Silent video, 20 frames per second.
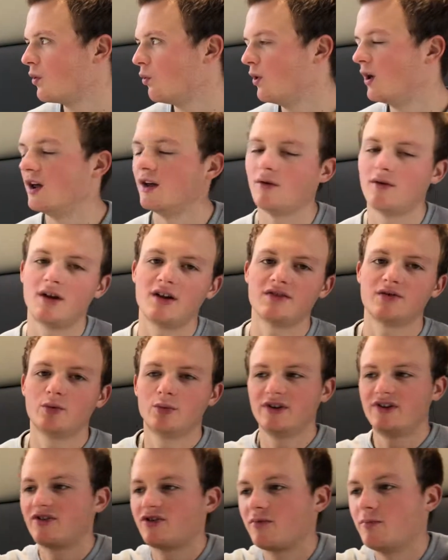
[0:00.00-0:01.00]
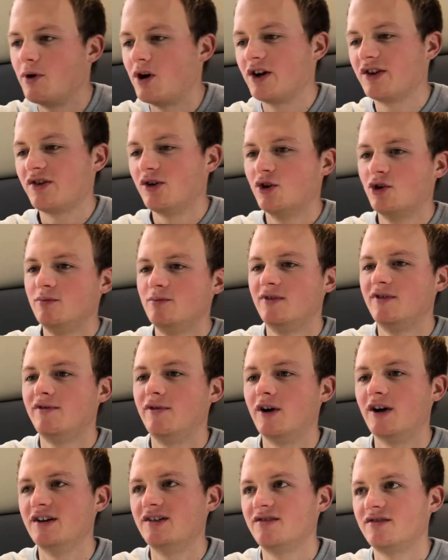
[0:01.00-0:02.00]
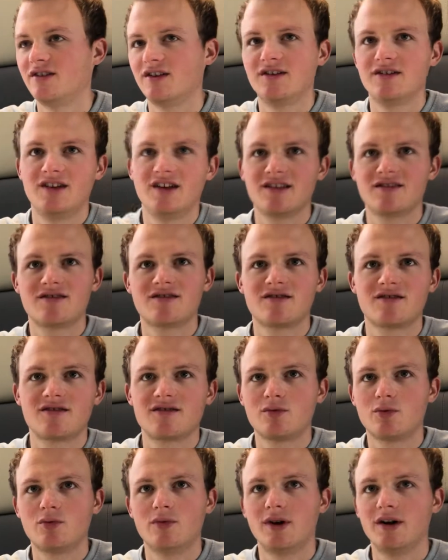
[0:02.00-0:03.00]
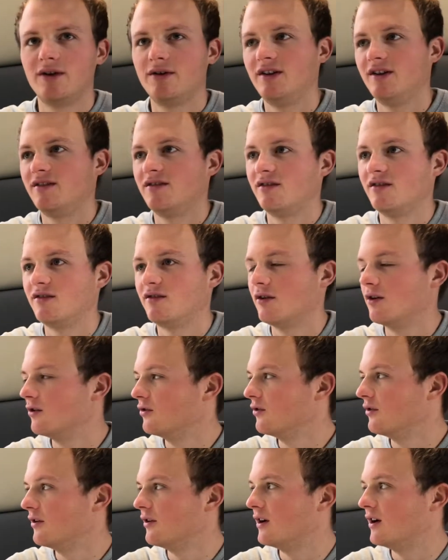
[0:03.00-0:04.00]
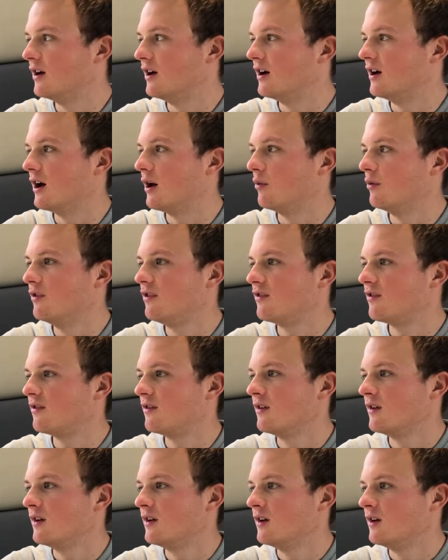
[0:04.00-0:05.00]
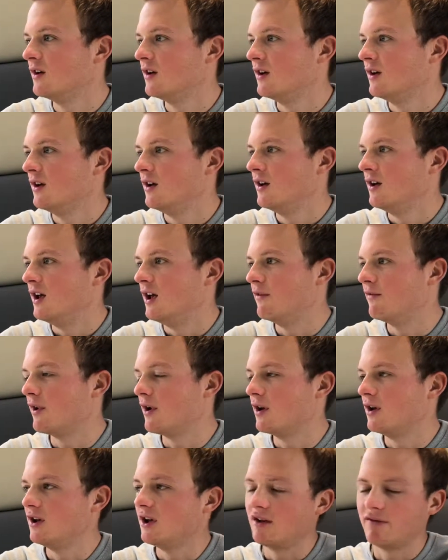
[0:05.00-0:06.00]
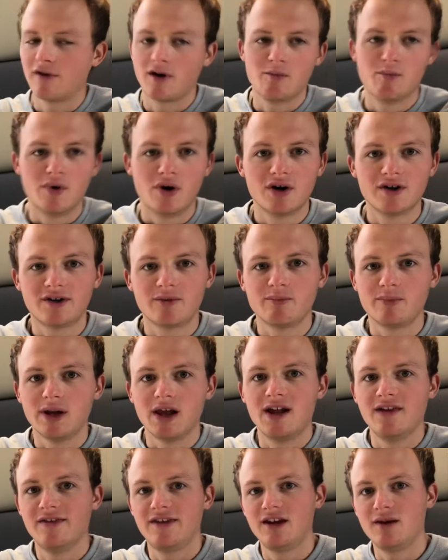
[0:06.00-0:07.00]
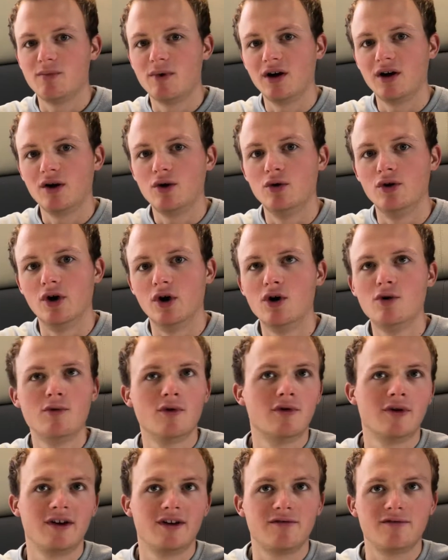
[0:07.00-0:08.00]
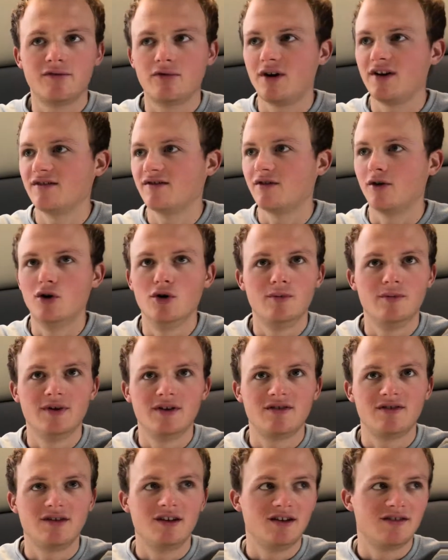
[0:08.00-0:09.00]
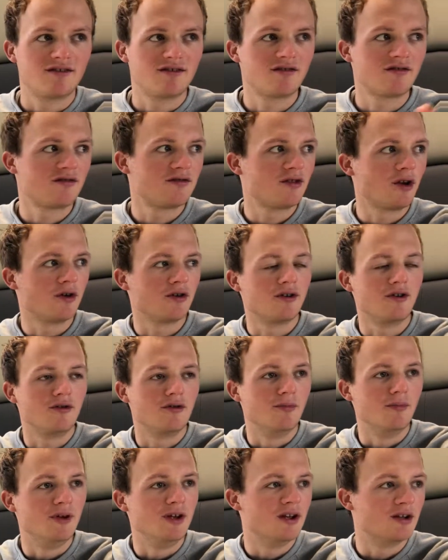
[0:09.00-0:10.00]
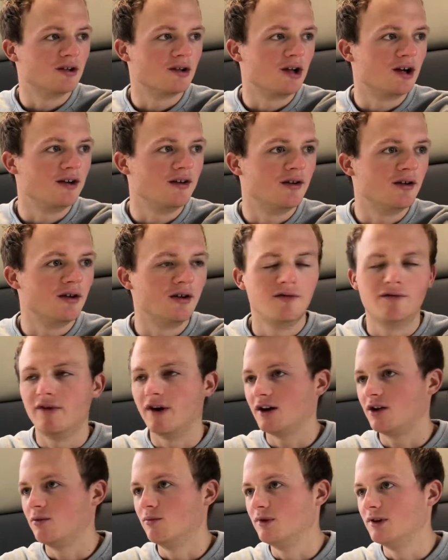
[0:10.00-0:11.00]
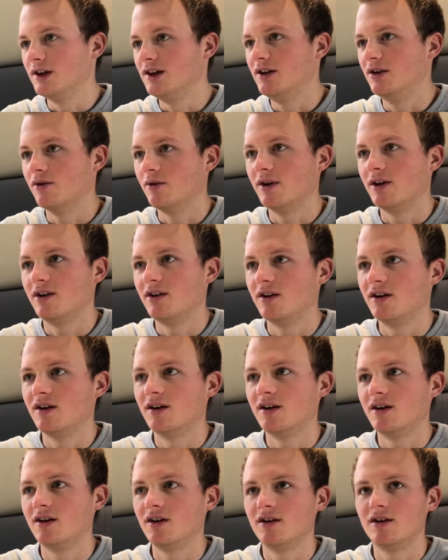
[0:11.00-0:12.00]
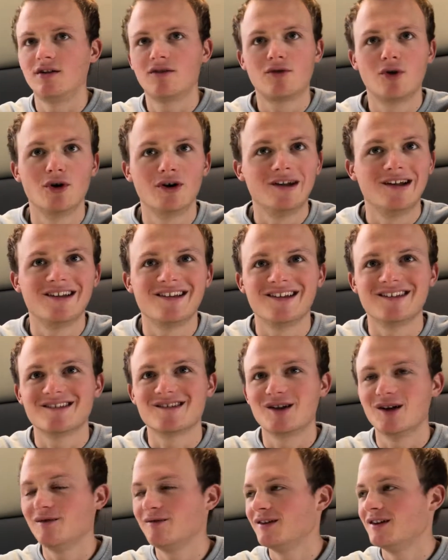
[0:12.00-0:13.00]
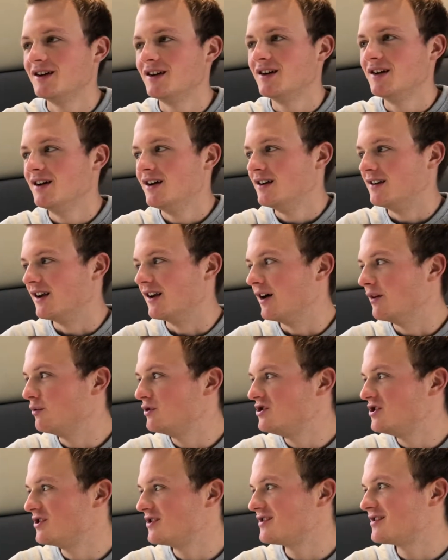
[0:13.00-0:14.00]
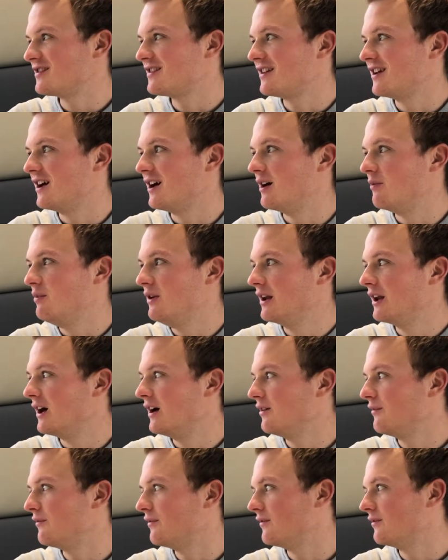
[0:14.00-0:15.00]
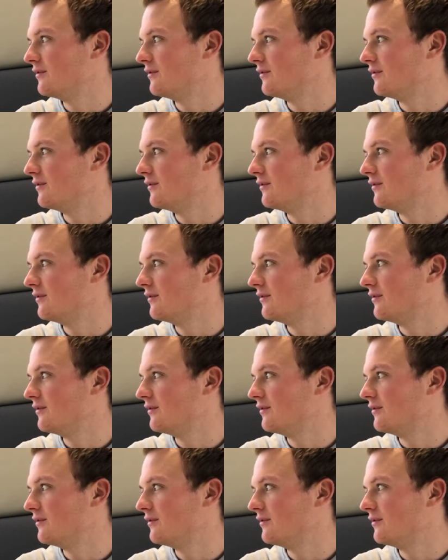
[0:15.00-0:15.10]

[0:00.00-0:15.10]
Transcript: Well, also with smart home devices, and that's where this is under. I would, if I bought a plant in my own home or at a friend's home, it's talking to me and like the vacuum cleaner and the toilet and stuff. Then I would just be like,